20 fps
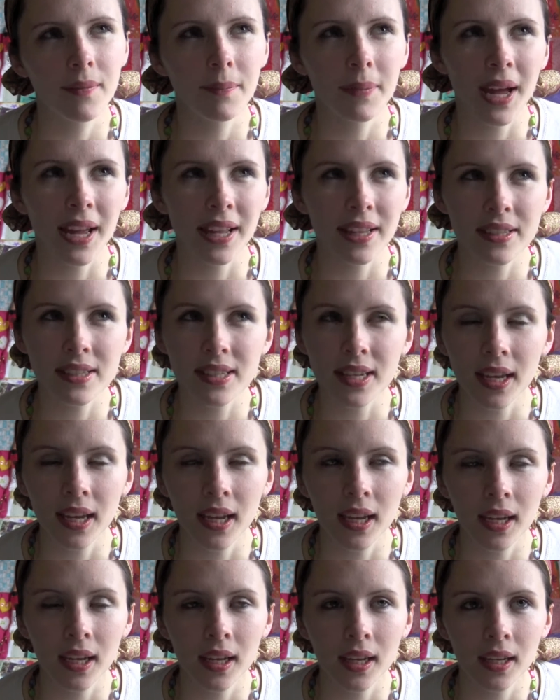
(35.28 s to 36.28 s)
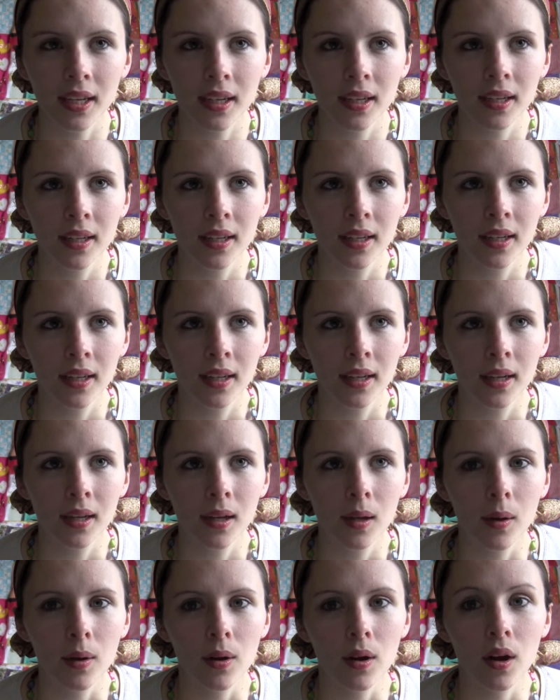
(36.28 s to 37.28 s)
painting,
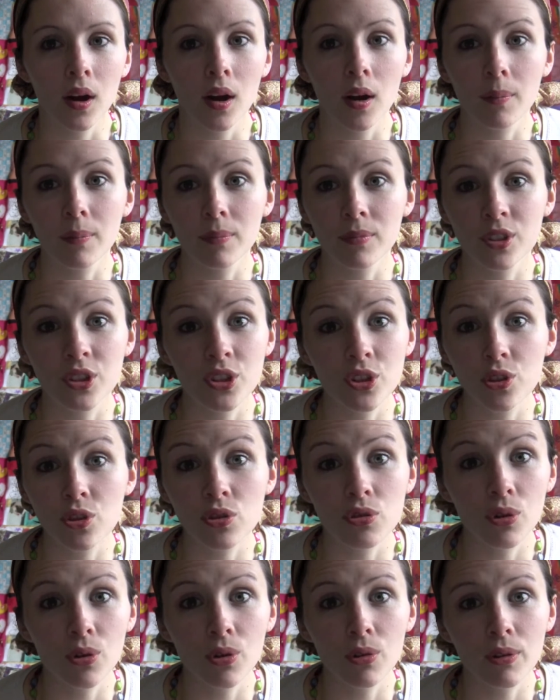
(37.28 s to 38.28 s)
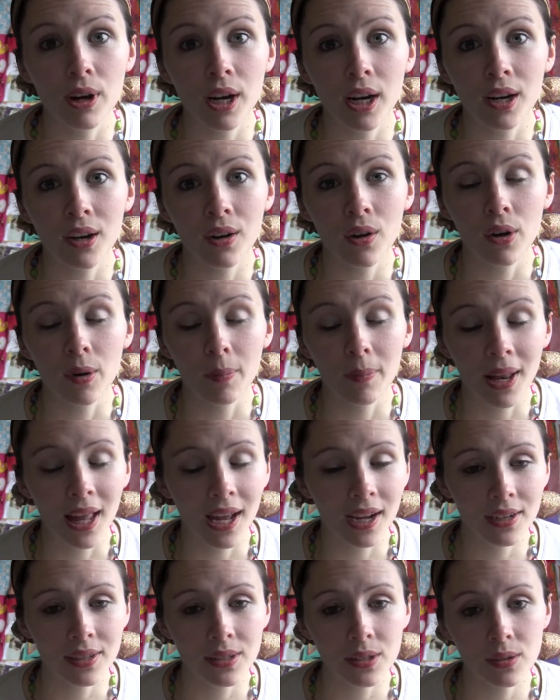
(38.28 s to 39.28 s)
just drawing on a
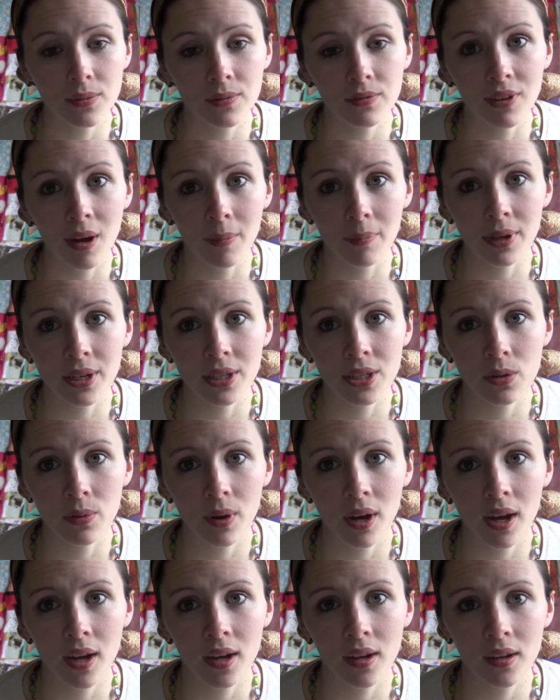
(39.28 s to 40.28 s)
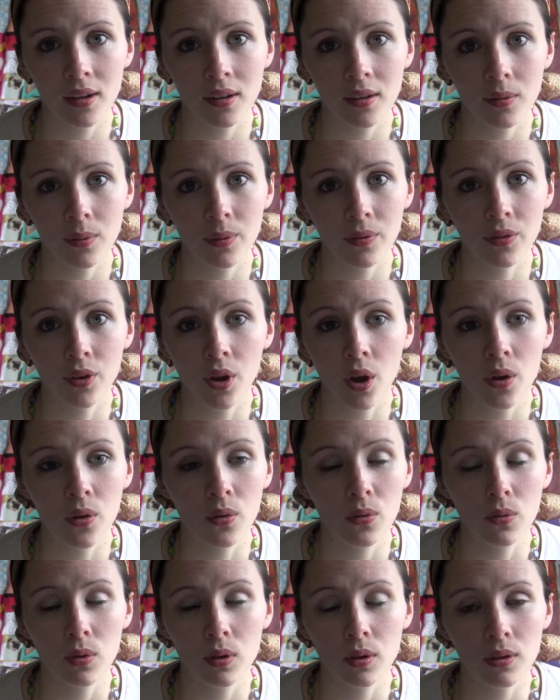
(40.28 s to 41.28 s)
blank fabric square with
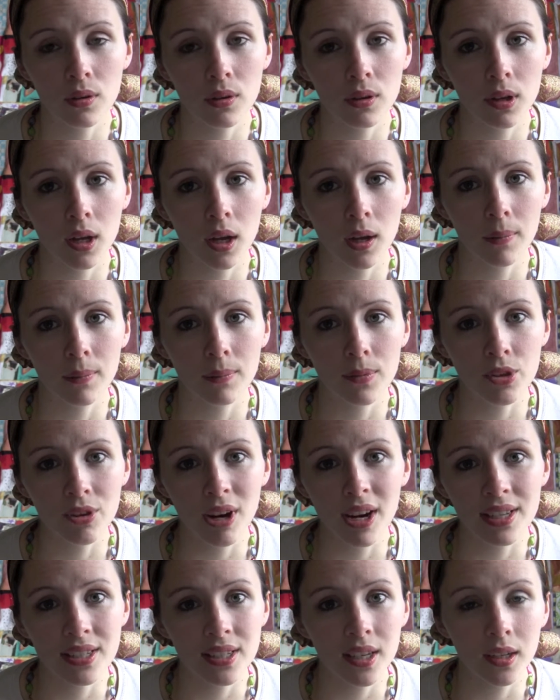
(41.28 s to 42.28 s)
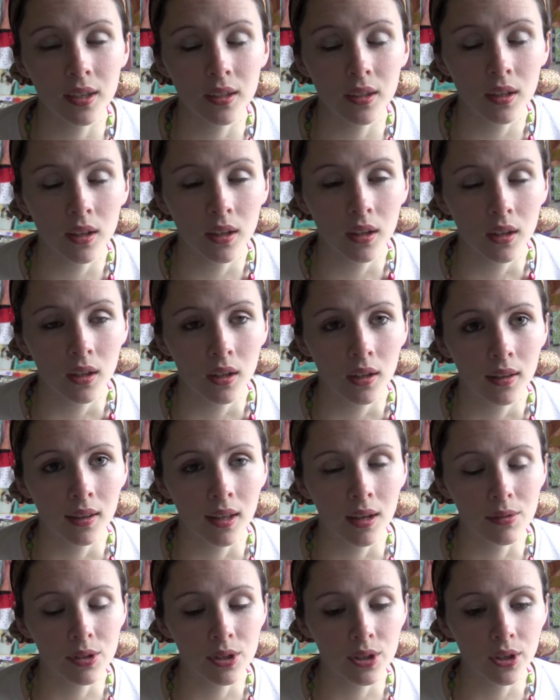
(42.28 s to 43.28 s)
no tracing.
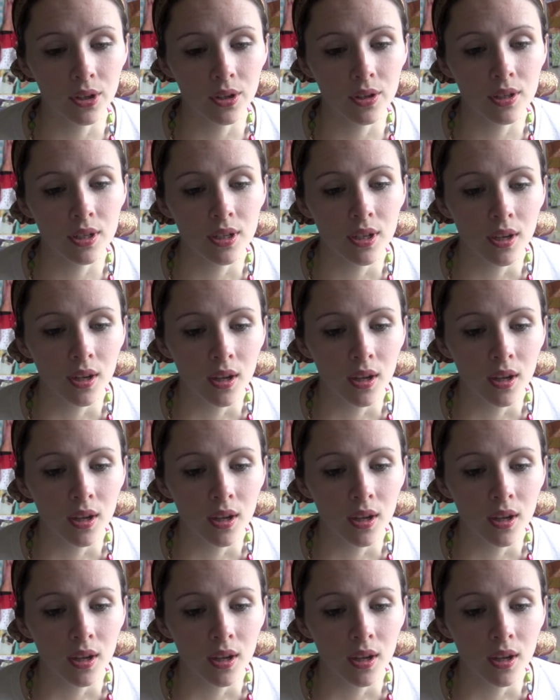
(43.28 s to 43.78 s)
That was good.